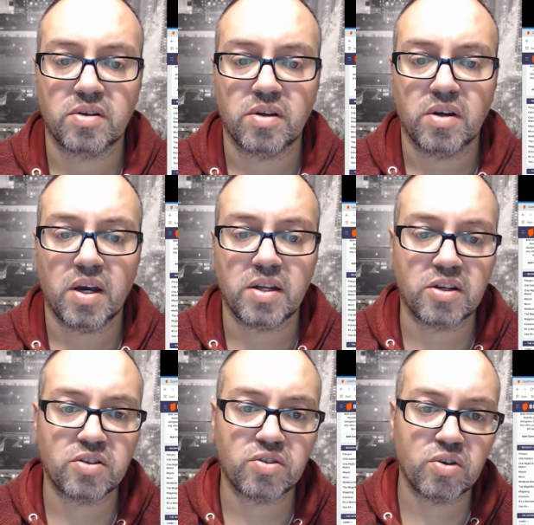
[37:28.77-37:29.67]
And
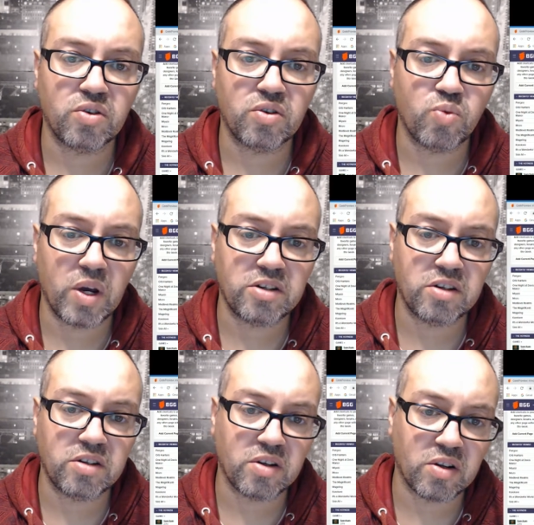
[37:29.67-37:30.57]
there's certain ways that
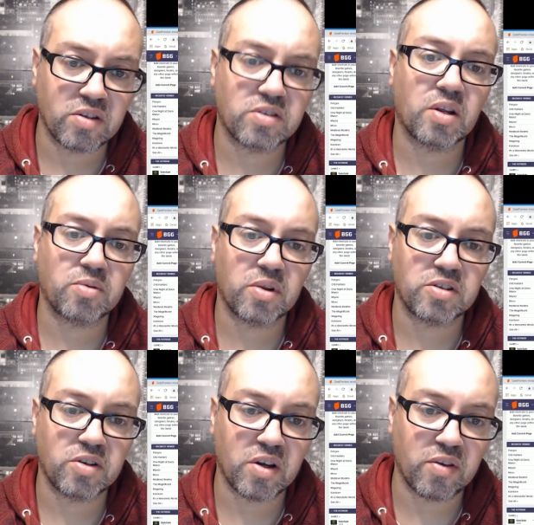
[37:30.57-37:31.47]
you can, sometimes
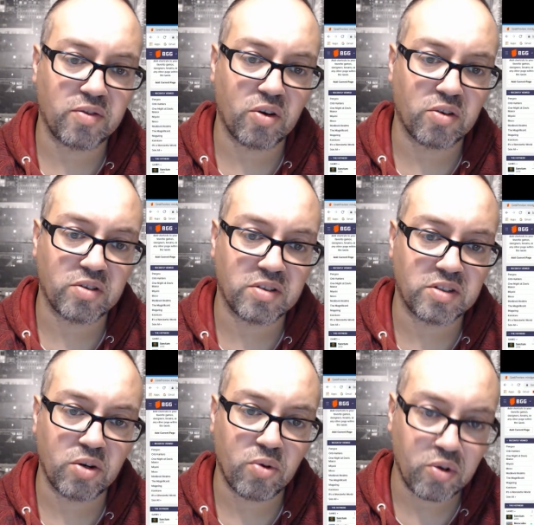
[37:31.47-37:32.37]
if you're on
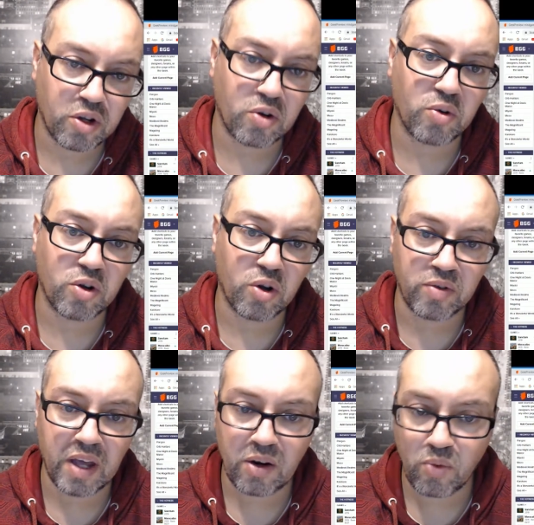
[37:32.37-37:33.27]
0, you can only go
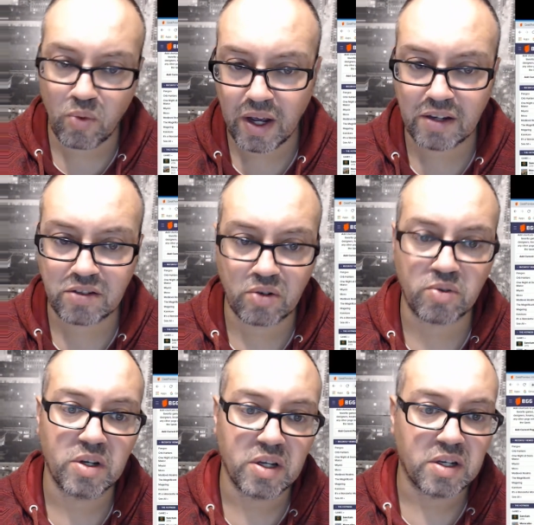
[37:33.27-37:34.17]
that way. So
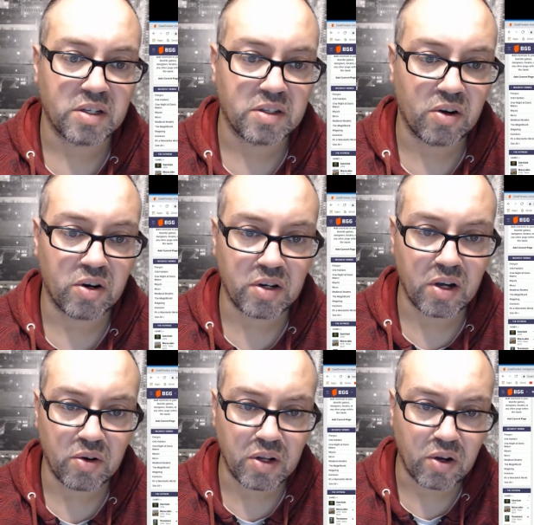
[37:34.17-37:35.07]
there
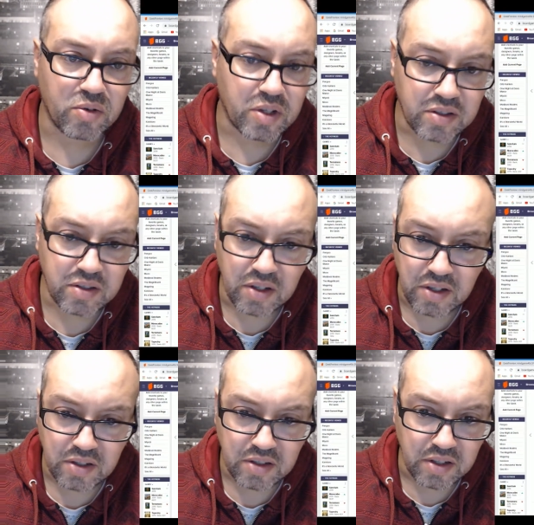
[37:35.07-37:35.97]
are,
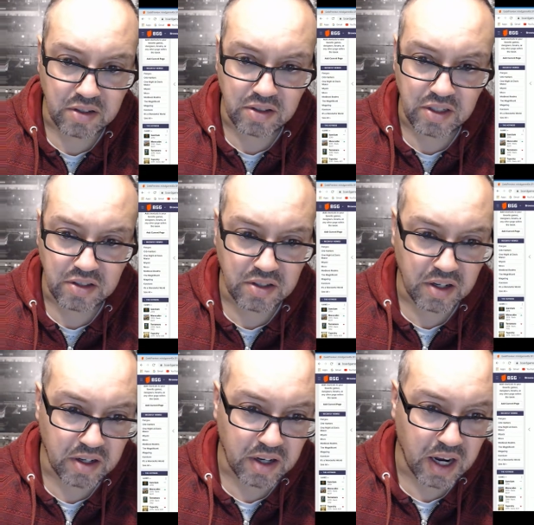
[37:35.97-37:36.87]
it's these
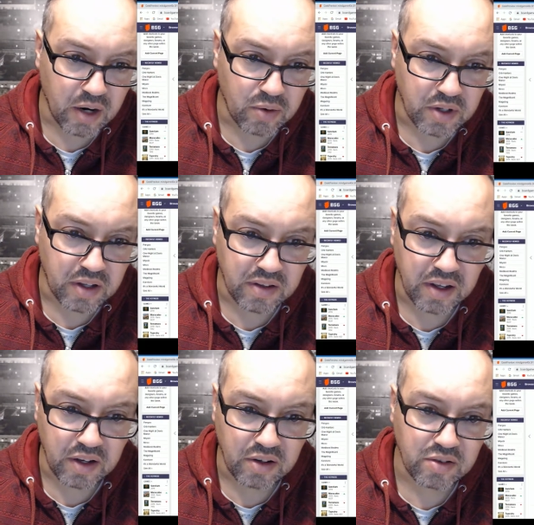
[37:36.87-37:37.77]
arrows, I
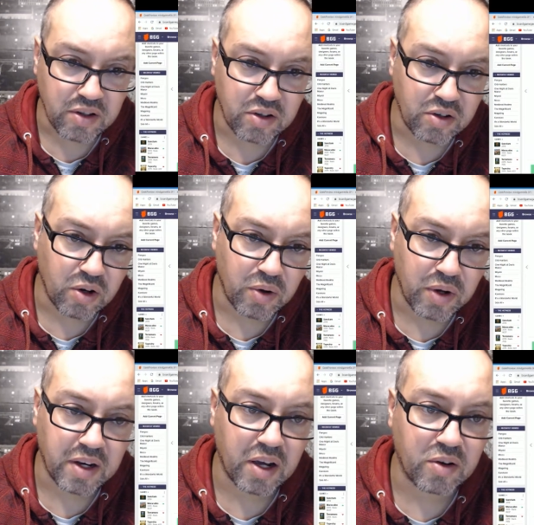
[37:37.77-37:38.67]
think. You can go in
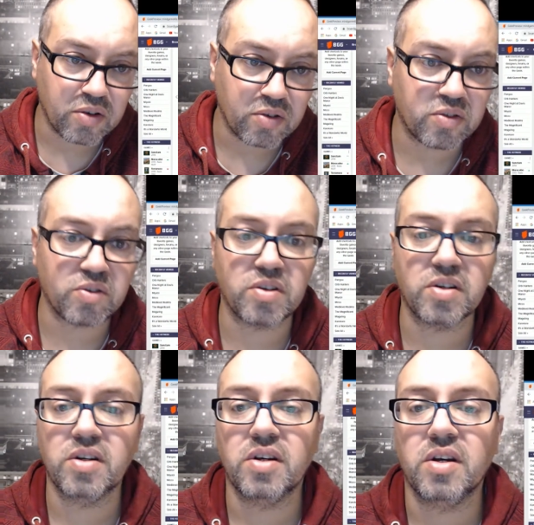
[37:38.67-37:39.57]
and out of certain
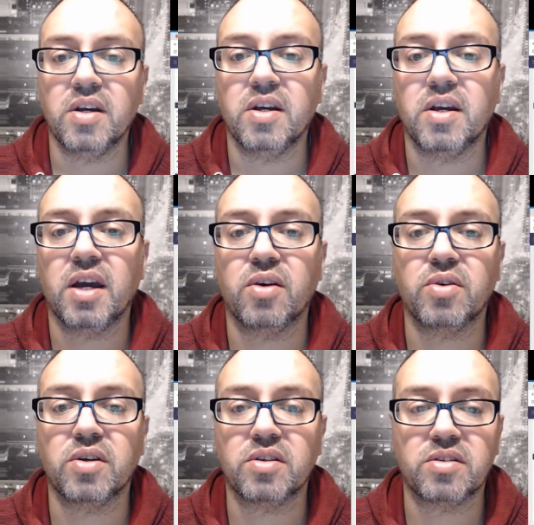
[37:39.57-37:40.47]

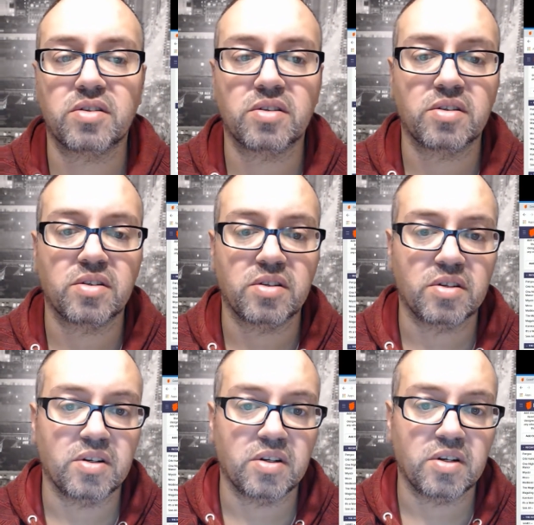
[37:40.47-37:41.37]
areas.
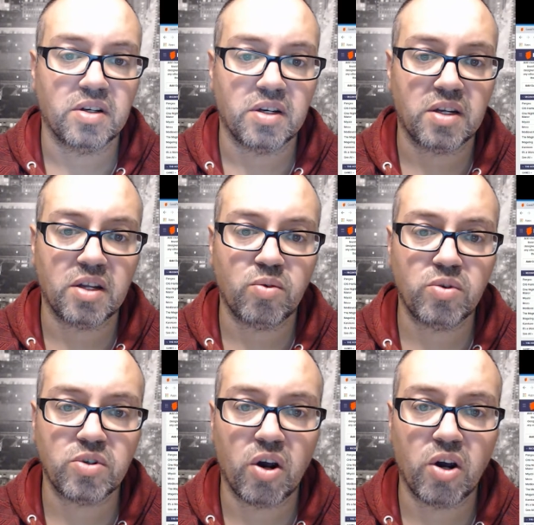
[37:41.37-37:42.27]
And there
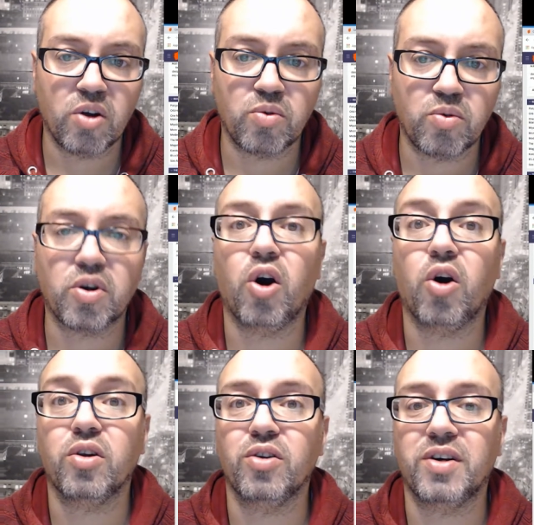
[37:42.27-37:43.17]
was artwork. Oh,
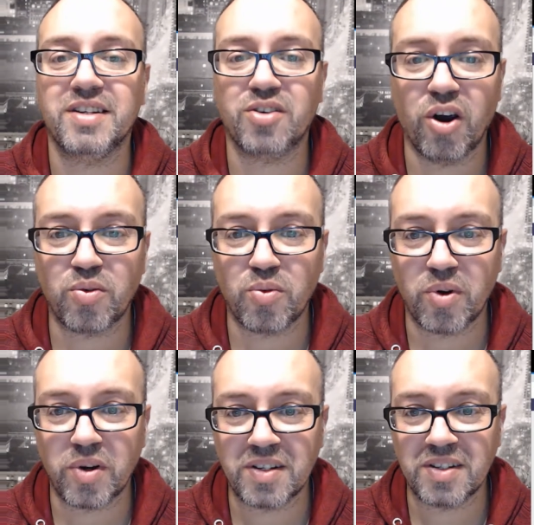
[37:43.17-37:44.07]
look at this artwork.
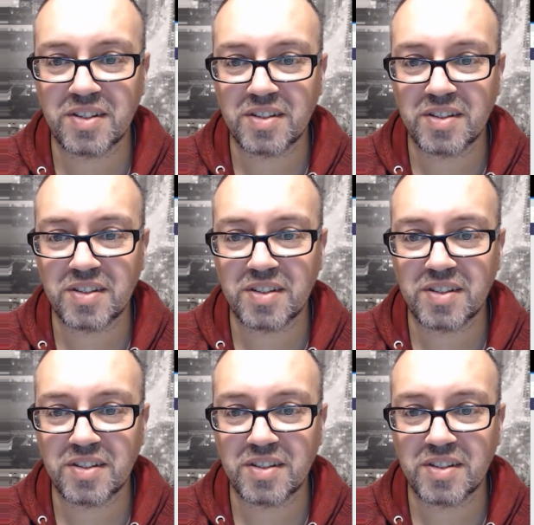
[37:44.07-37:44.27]
This is